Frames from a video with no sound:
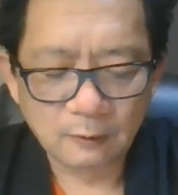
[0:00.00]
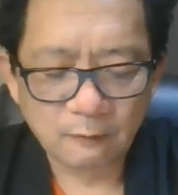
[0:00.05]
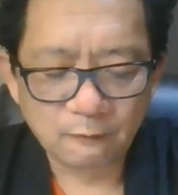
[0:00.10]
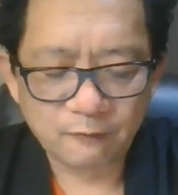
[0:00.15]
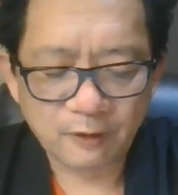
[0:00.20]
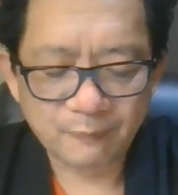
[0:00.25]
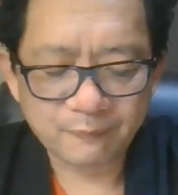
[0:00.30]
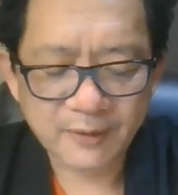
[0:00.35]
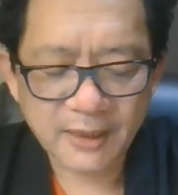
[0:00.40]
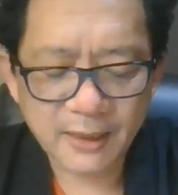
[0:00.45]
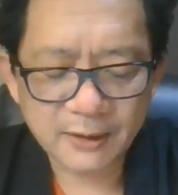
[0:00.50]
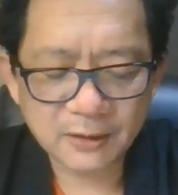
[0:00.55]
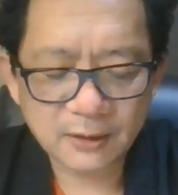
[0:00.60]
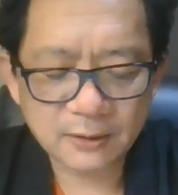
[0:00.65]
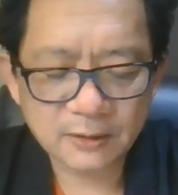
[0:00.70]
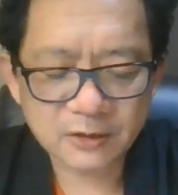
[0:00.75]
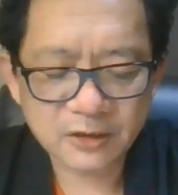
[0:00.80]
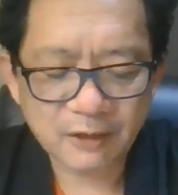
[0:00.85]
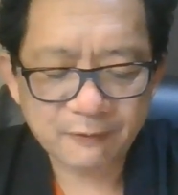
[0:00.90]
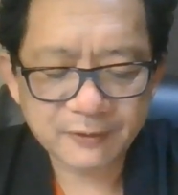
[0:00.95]
From
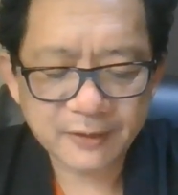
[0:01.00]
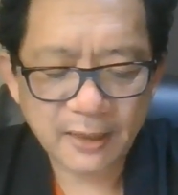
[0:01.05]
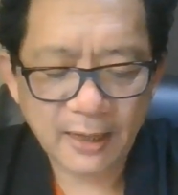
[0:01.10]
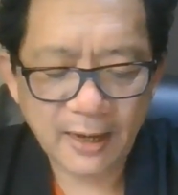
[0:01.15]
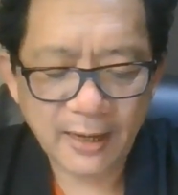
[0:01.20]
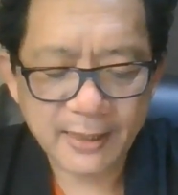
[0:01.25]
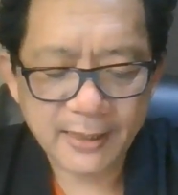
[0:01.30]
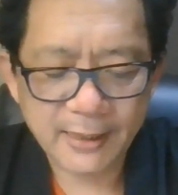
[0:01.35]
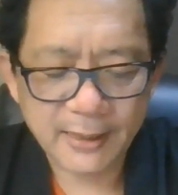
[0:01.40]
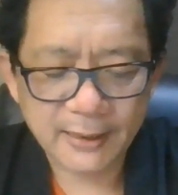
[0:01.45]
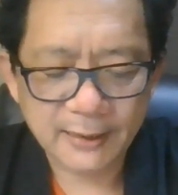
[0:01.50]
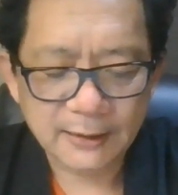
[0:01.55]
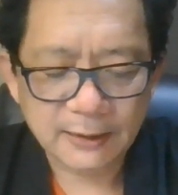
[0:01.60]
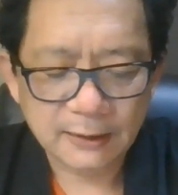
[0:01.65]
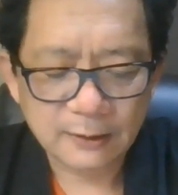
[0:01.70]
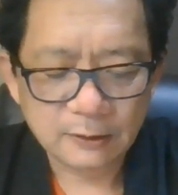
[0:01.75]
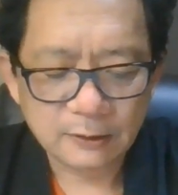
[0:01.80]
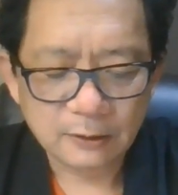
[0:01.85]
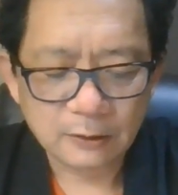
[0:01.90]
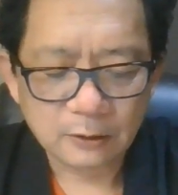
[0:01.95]
1978
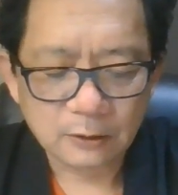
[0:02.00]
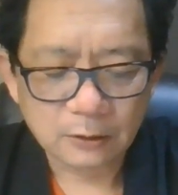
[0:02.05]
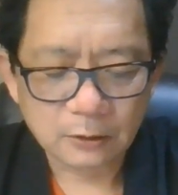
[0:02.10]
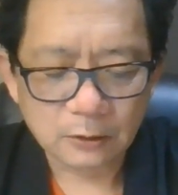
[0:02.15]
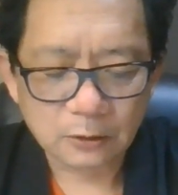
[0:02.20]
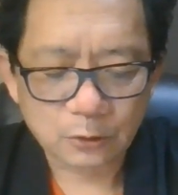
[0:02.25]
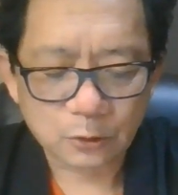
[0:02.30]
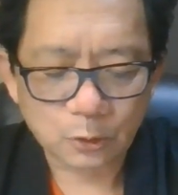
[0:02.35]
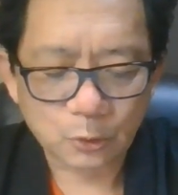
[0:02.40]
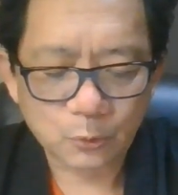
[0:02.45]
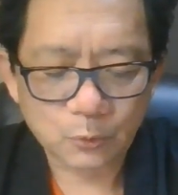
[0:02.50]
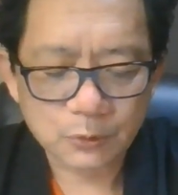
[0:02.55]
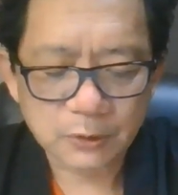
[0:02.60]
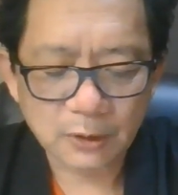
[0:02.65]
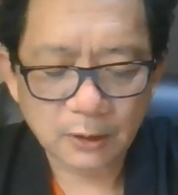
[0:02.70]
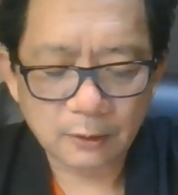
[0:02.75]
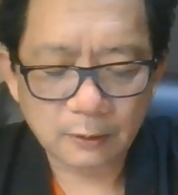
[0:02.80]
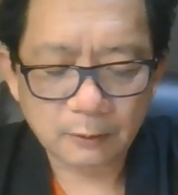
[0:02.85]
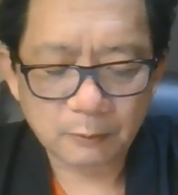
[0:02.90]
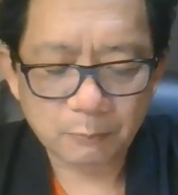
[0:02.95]
to
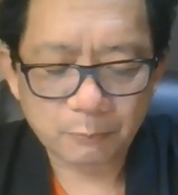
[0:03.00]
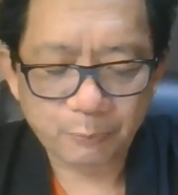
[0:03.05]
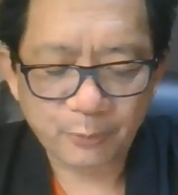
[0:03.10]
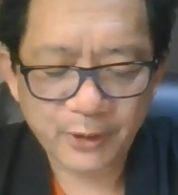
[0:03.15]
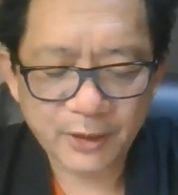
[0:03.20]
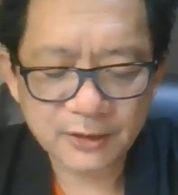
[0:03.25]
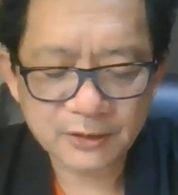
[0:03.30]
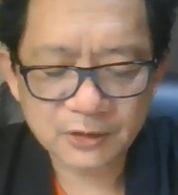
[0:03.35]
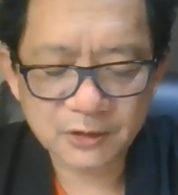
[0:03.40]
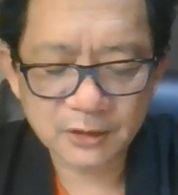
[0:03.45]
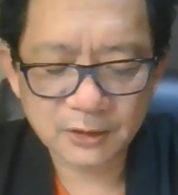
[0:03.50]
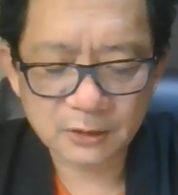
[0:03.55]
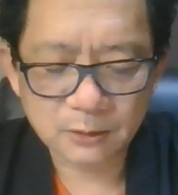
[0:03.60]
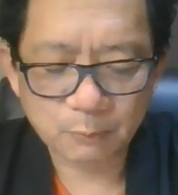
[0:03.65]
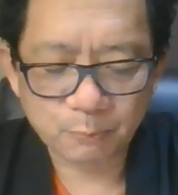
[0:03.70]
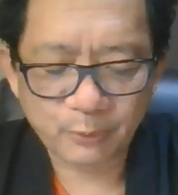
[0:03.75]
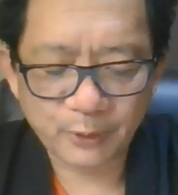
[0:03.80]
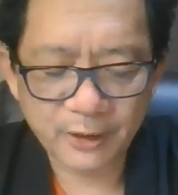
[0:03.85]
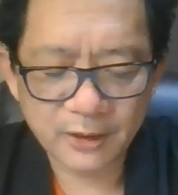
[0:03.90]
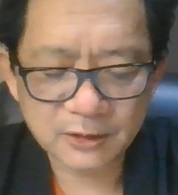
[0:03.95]
the
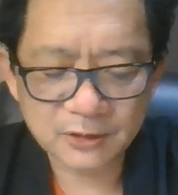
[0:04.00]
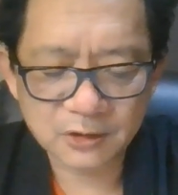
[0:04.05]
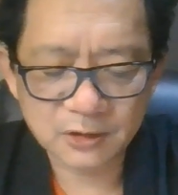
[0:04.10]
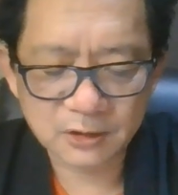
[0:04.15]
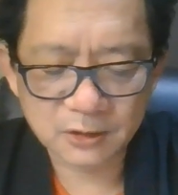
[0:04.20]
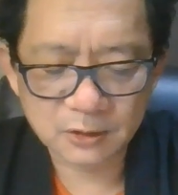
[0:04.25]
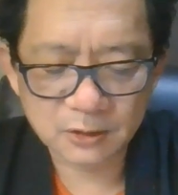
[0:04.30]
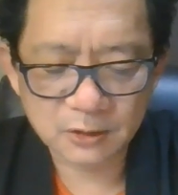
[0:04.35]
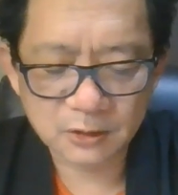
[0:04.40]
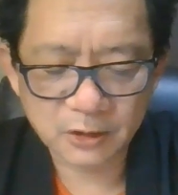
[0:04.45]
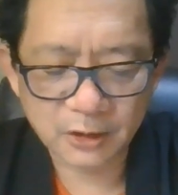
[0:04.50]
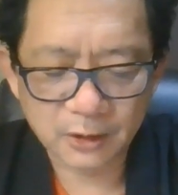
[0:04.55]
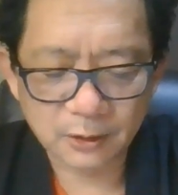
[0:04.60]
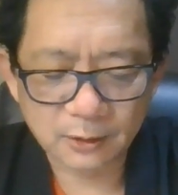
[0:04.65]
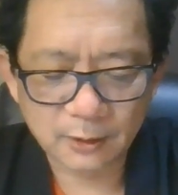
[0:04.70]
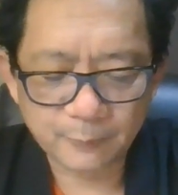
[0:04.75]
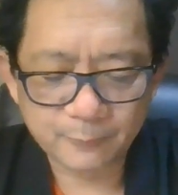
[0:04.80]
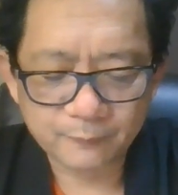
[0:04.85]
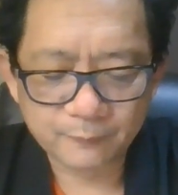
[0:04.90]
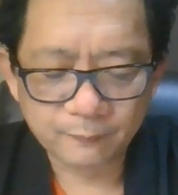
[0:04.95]
present,